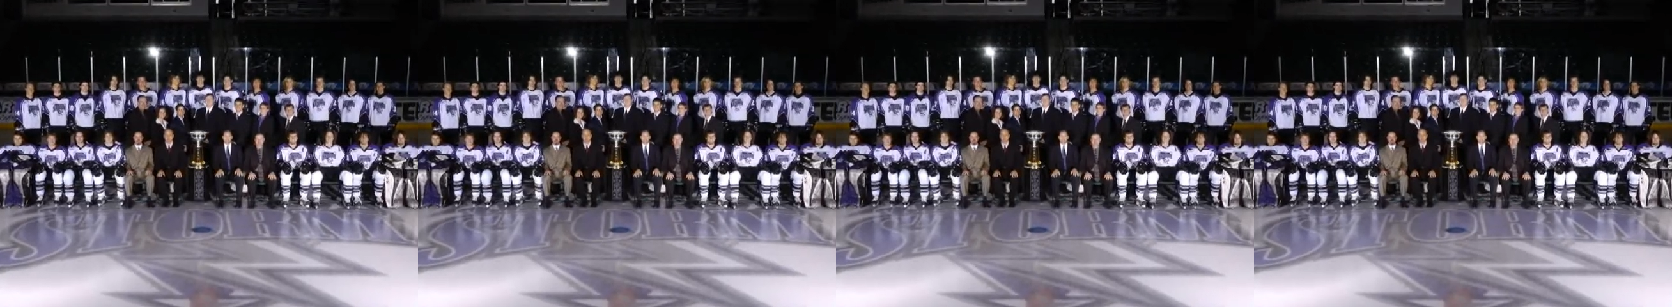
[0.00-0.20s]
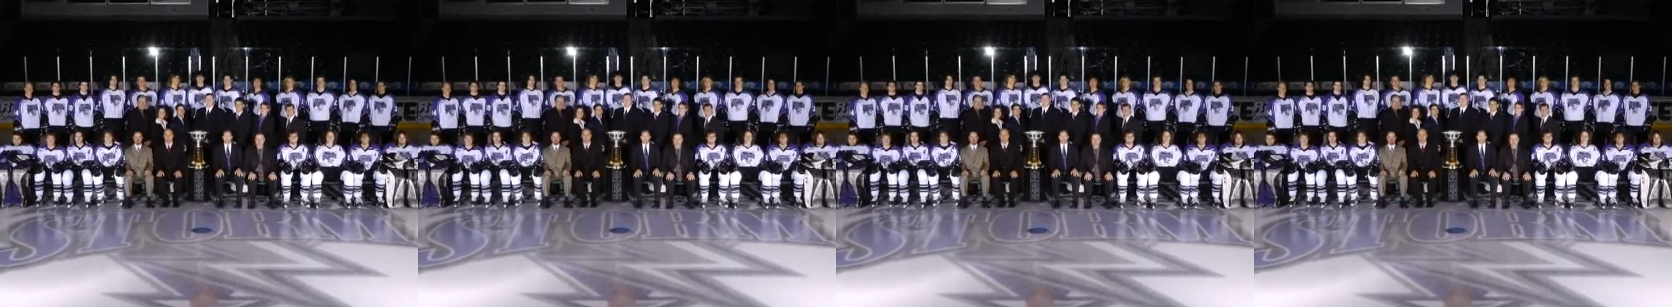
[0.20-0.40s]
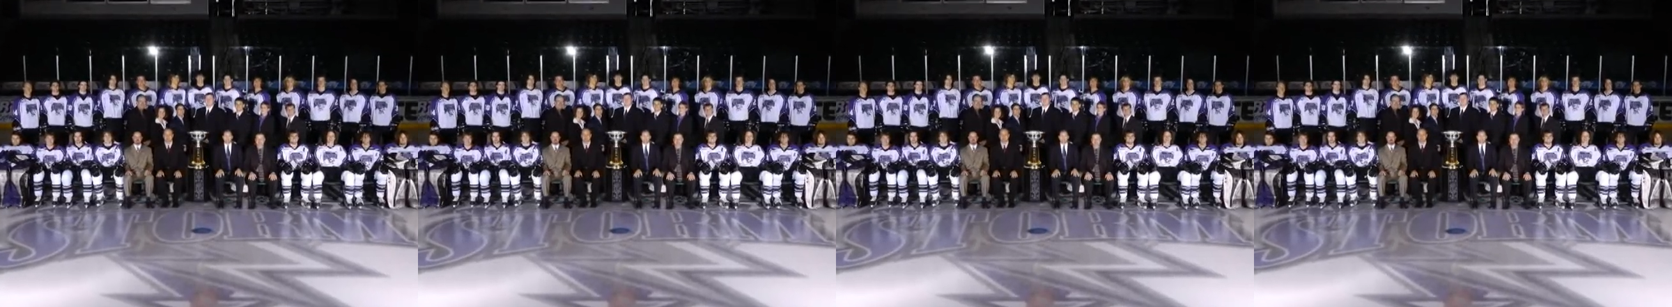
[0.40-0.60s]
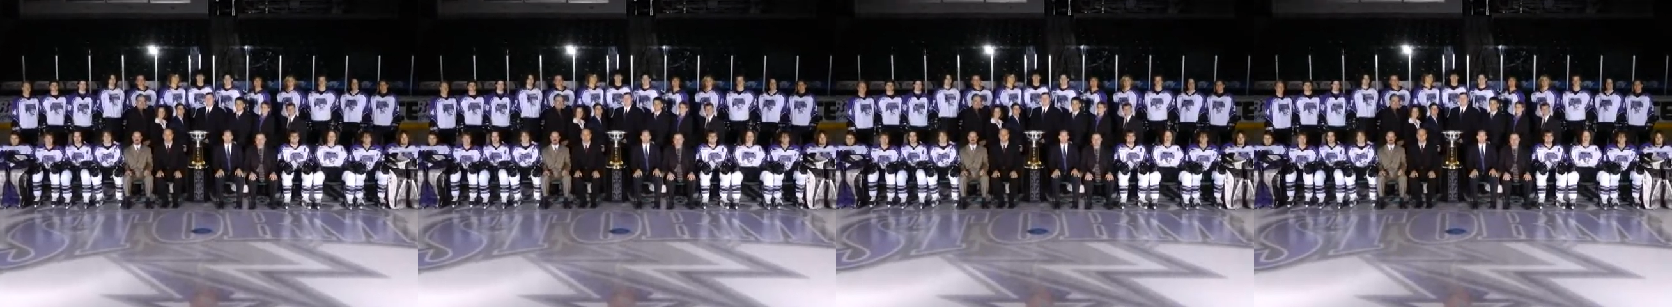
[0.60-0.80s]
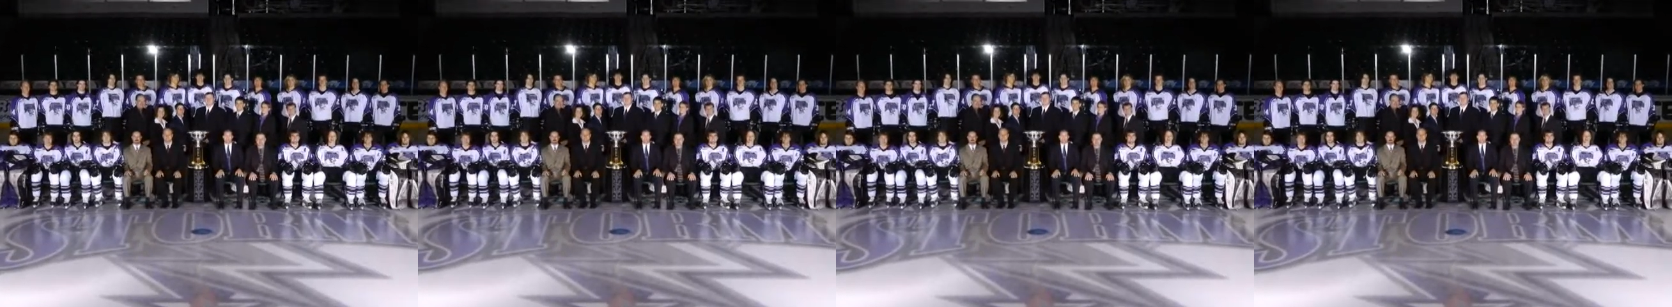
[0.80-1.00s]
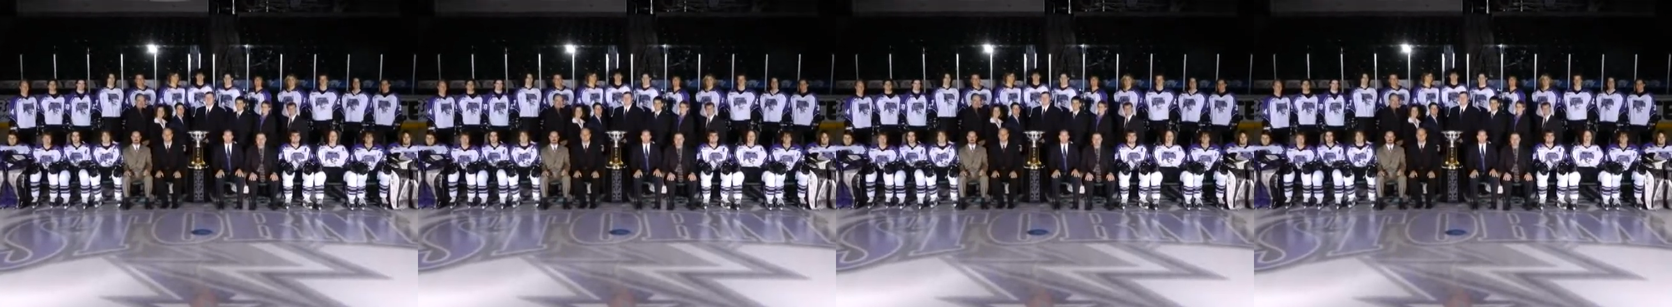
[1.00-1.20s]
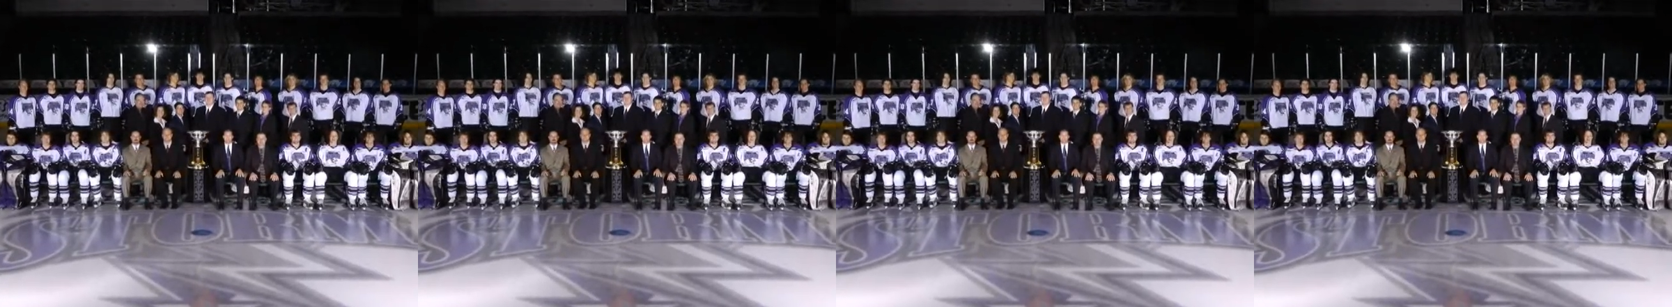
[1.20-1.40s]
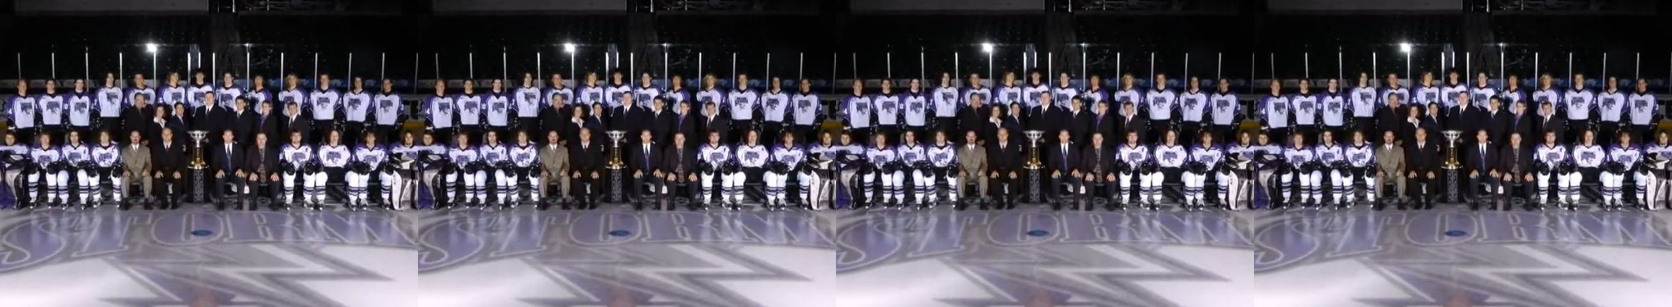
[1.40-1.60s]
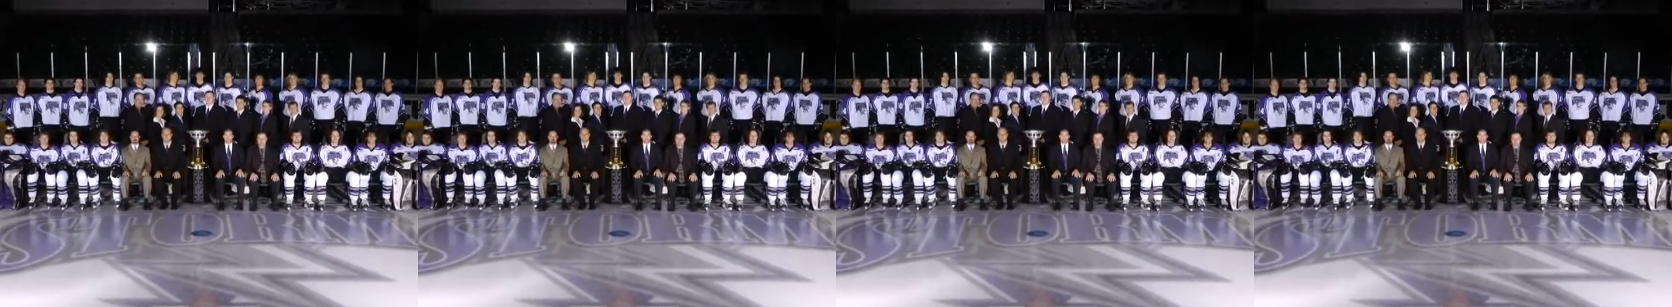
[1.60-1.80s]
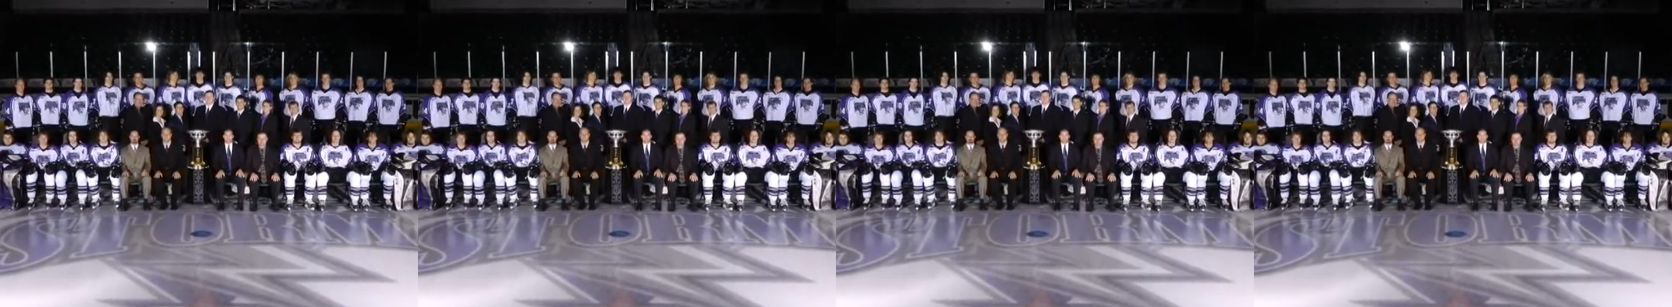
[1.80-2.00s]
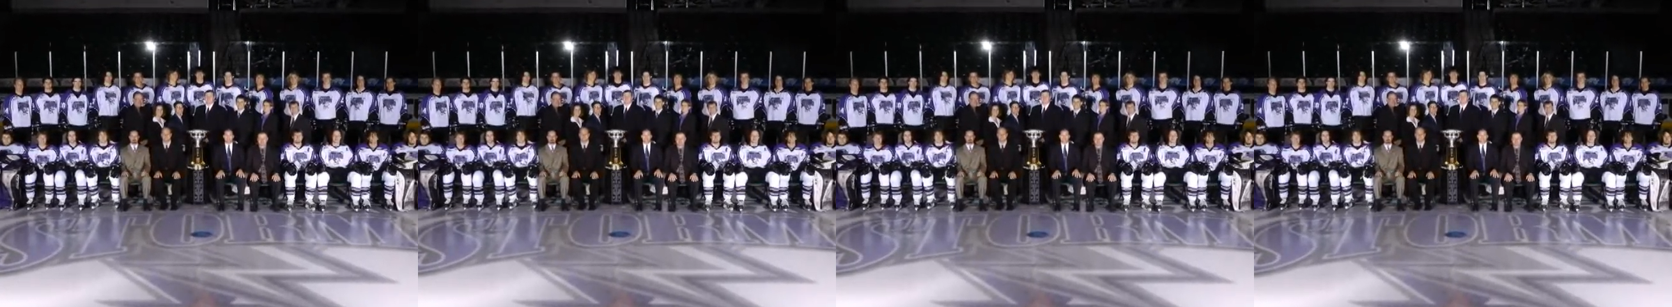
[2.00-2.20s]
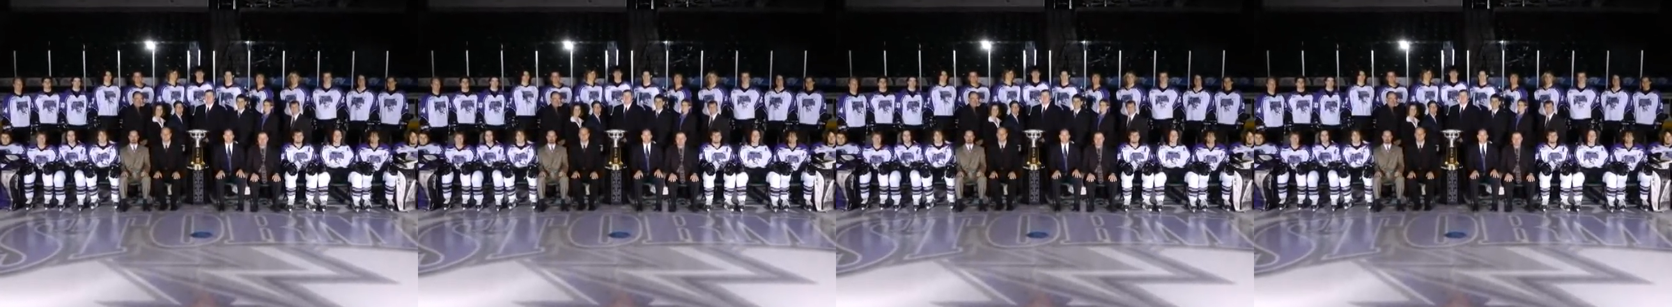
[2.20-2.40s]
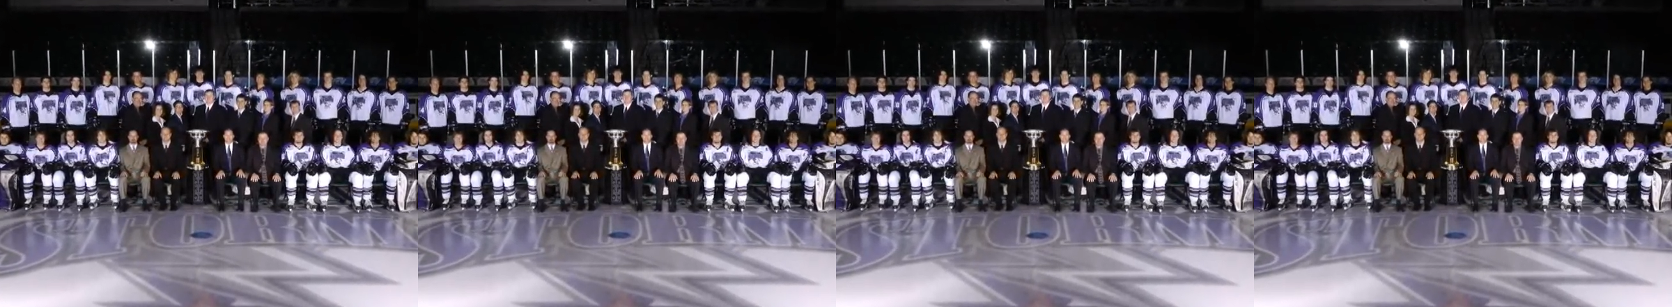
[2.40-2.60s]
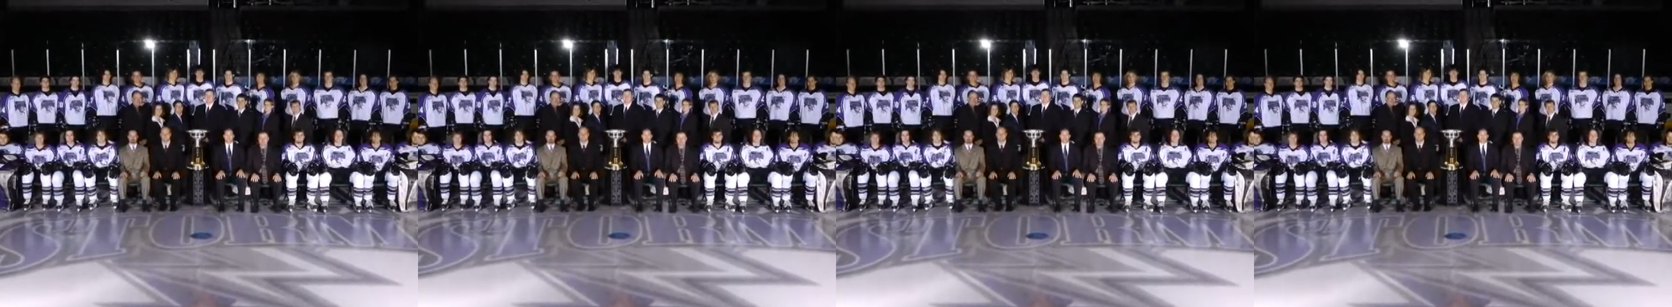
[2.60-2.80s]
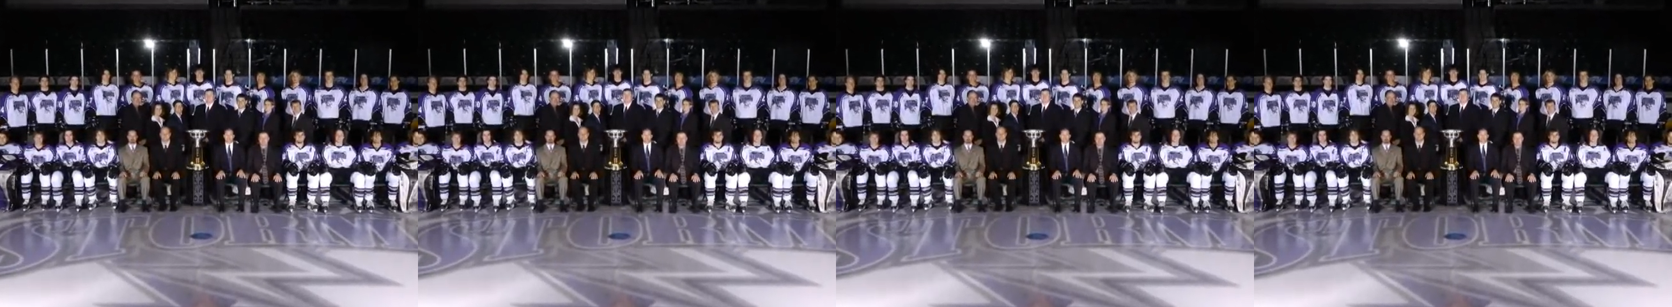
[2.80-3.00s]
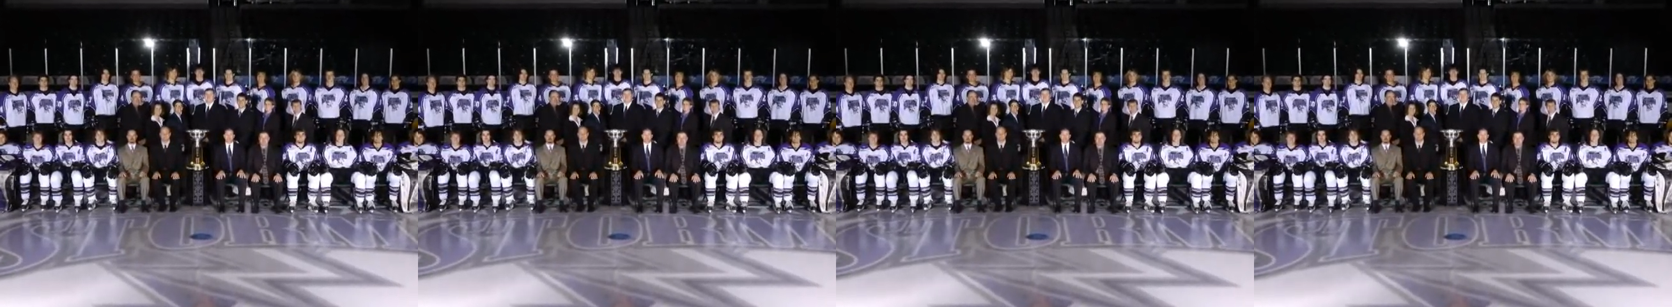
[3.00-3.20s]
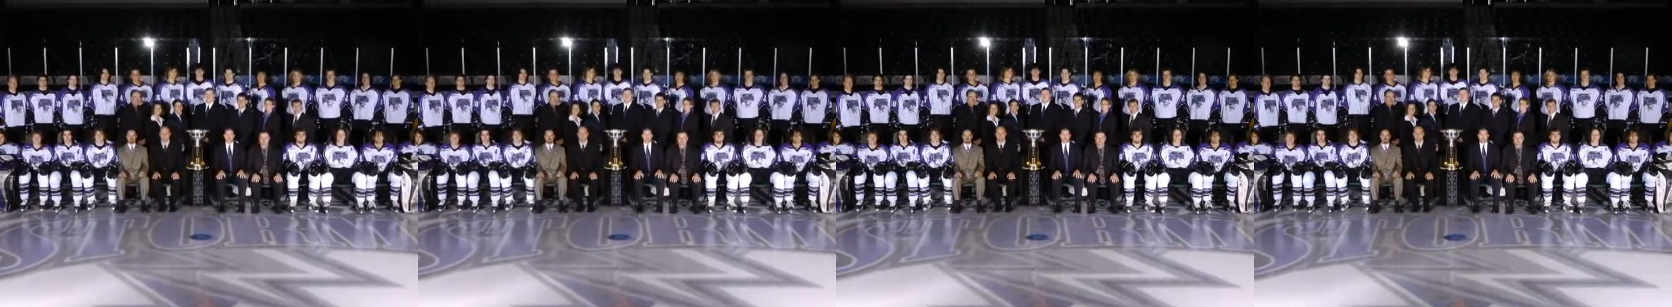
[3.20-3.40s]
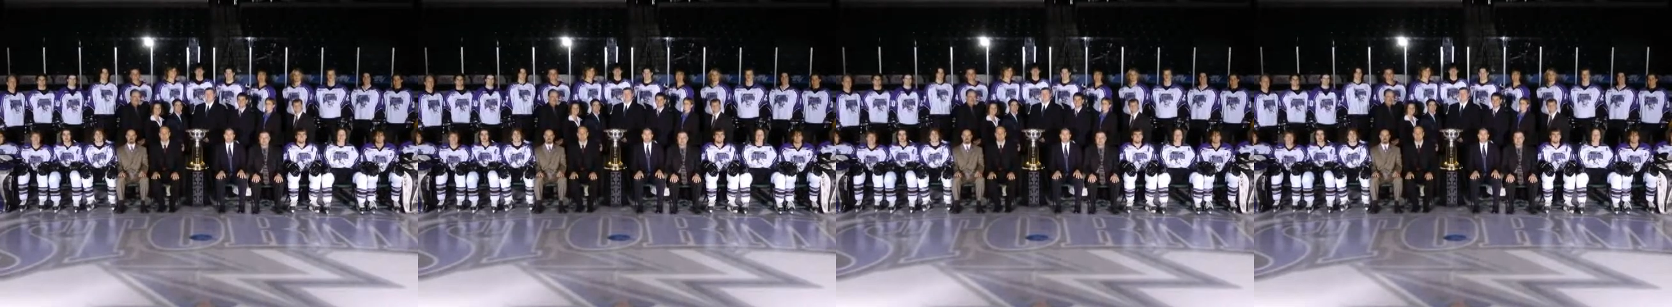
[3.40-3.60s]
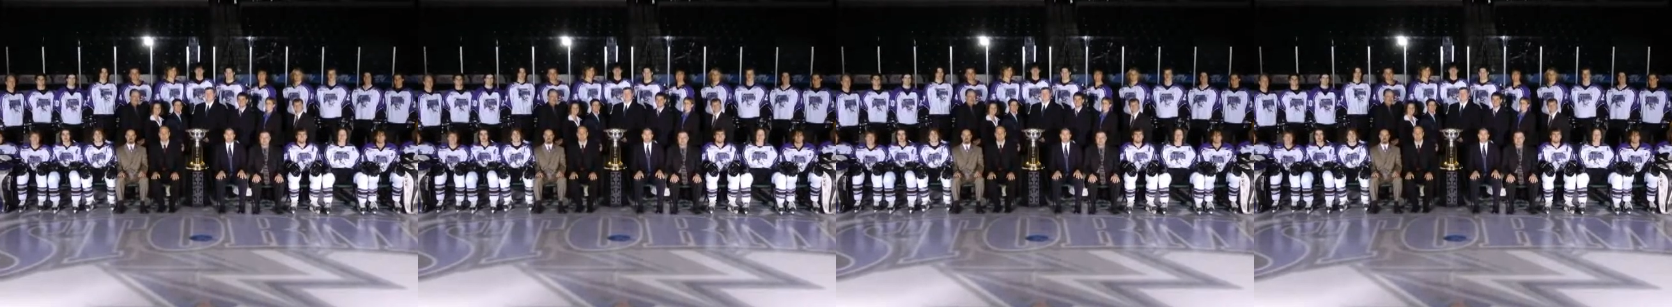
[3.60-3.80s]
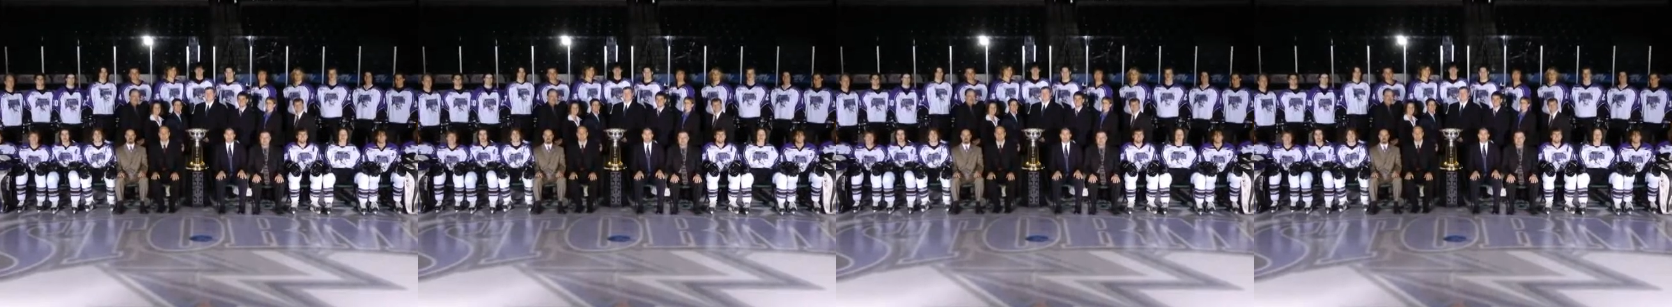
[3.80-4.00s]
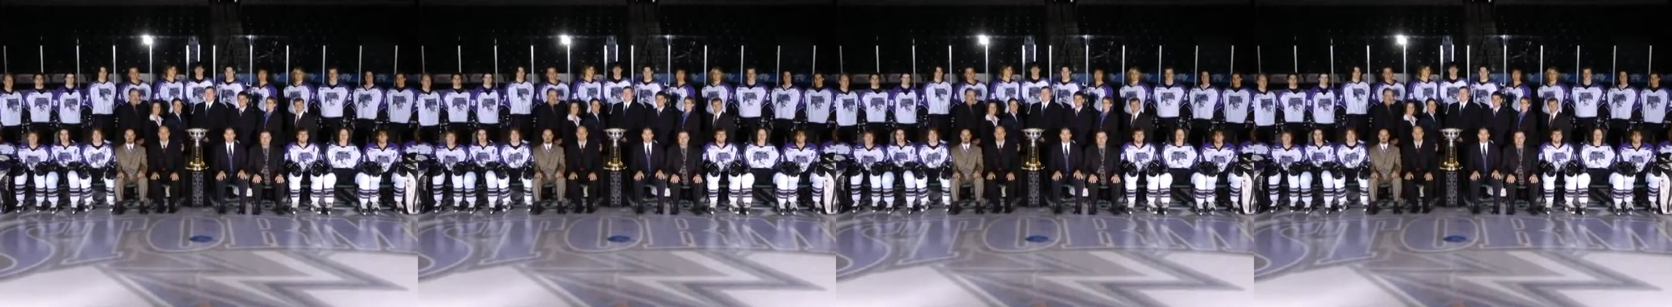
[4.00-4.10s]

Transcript: Nobody's mouth can be seen.